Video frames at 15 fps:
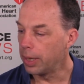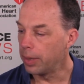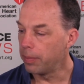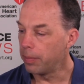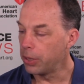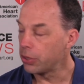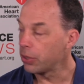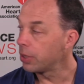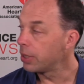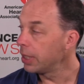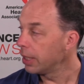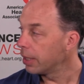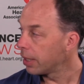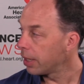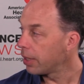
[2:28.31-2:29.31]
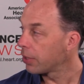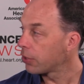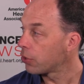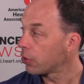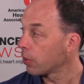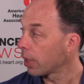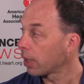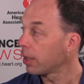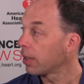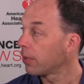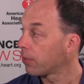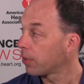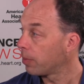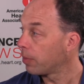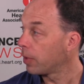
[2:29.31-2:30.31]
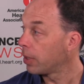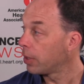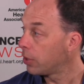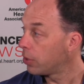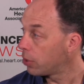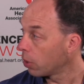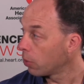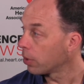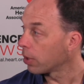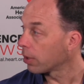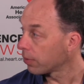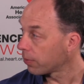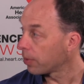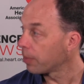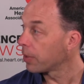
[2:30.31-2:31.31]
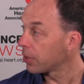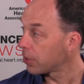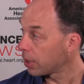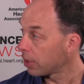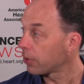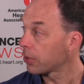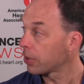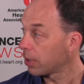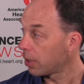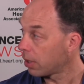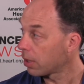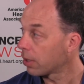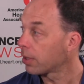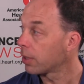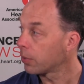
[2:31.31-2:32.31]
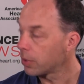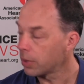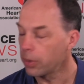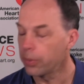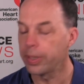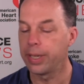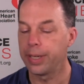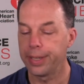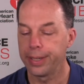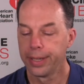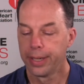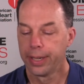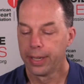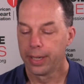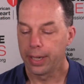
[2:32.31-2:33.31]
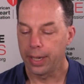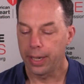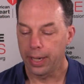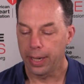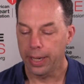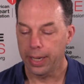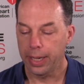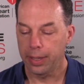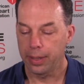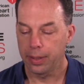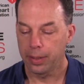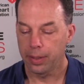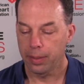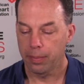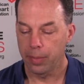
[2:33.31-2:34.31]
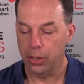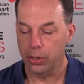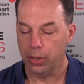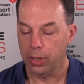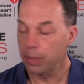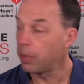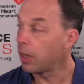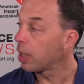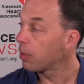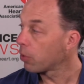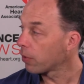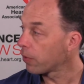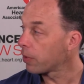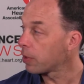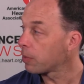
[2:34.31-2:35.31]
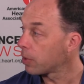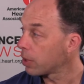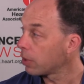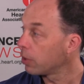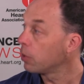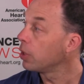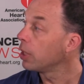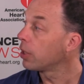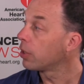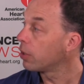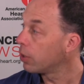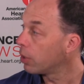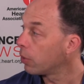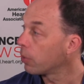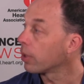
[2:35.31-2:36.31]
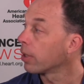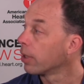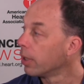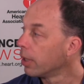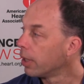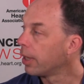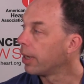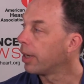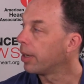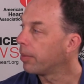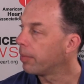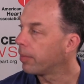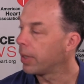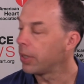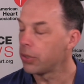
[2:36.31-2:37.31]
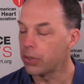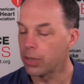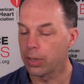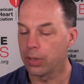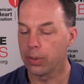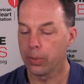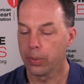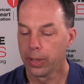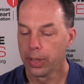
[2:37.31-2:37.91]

measure DNA that's directly from the donor, from the cells in the heart that was donated, and measuring the polymorphisms that are unique to the donor. And so